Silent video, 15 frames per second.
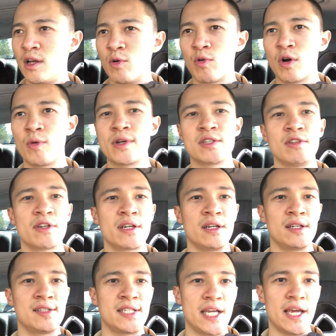We're always looking
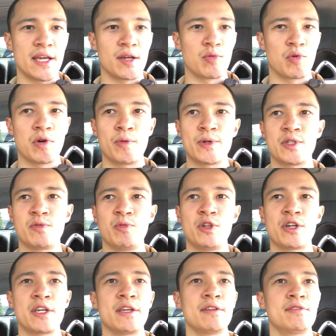to take, we're always
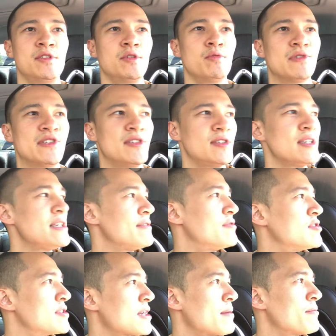looking to receive
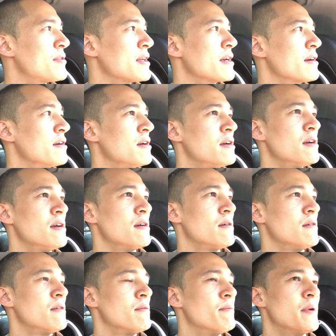something,
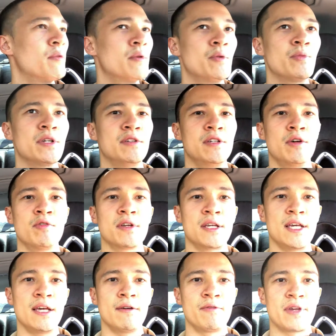but when we don't
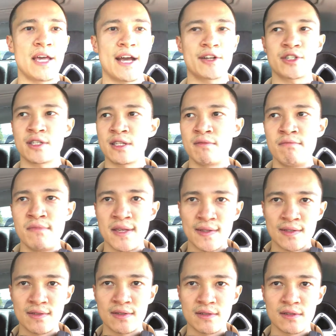give, we actually
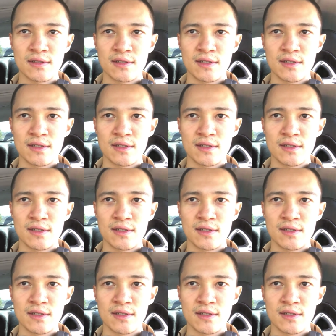miss